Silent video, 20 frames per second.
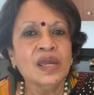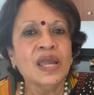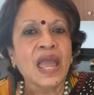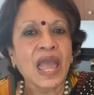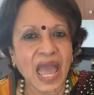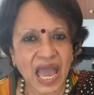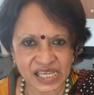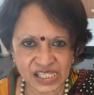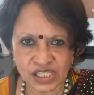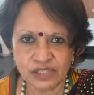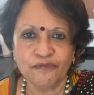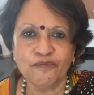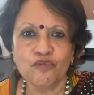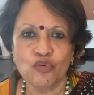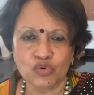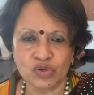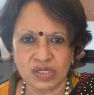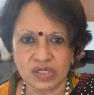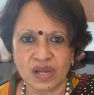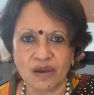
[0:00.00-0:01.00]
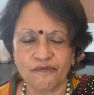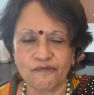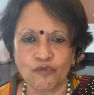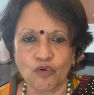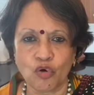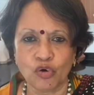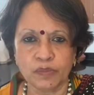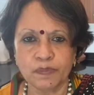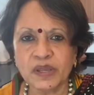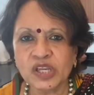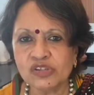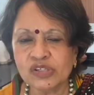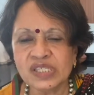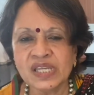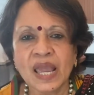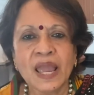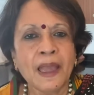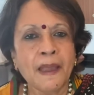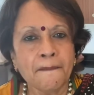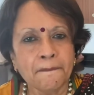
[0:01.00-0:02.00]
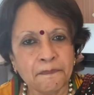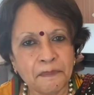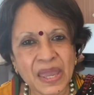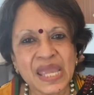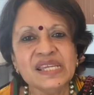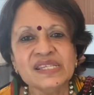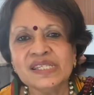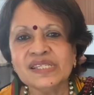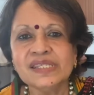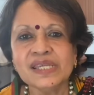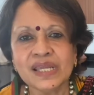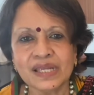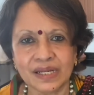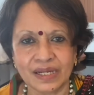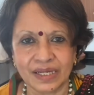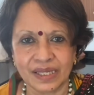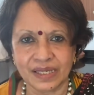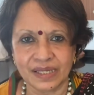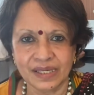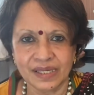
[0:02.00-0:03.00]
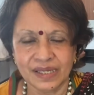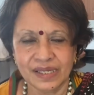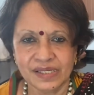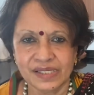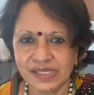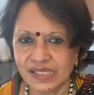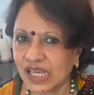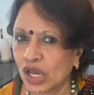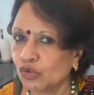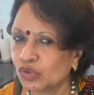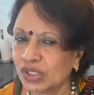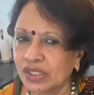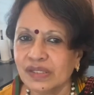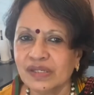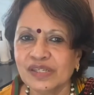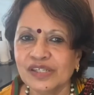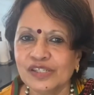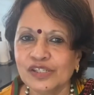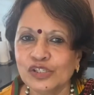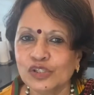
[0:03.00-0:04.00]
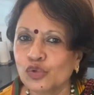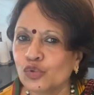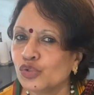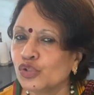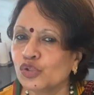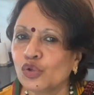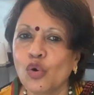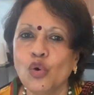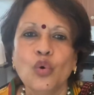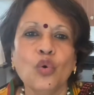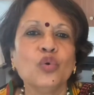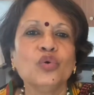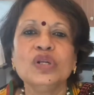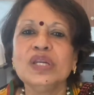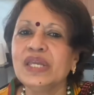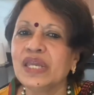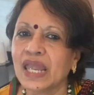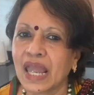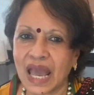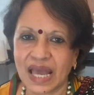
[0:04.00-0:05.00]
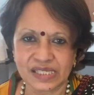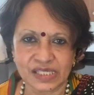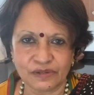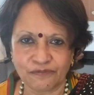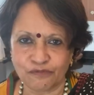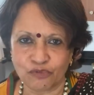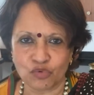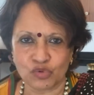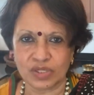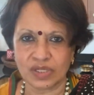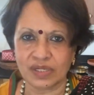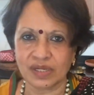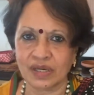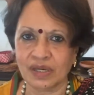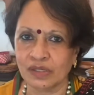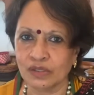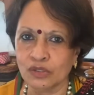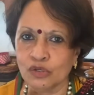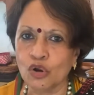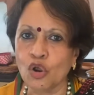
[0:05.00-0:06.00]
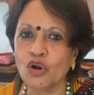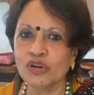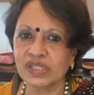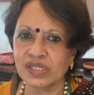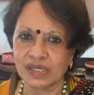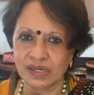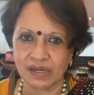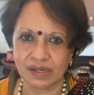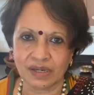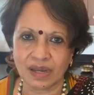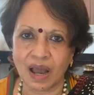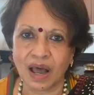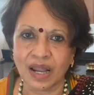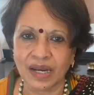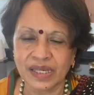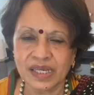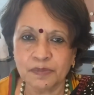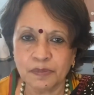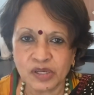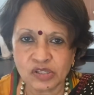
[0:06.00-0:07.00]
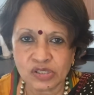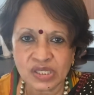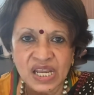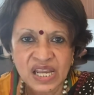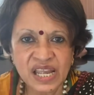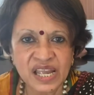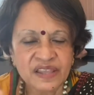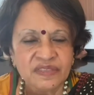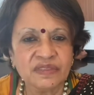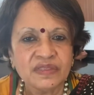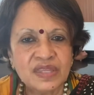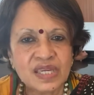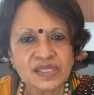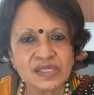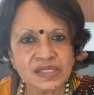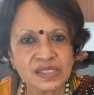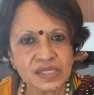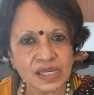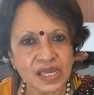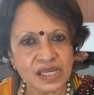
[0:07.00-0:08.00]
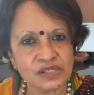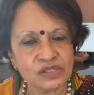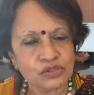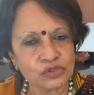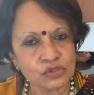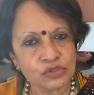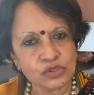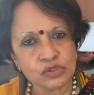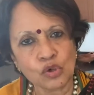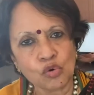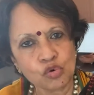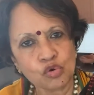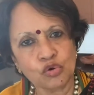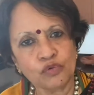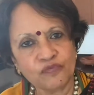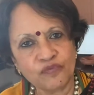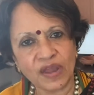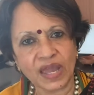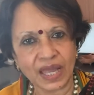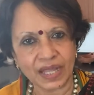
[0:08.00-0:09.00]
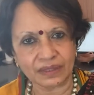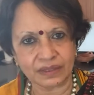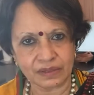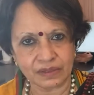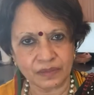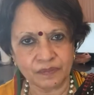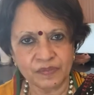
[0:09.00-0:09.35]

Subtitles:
ASAFETIDA for, because basically South Indians use only ASAFETIDA, not garlic, because this is so good for health.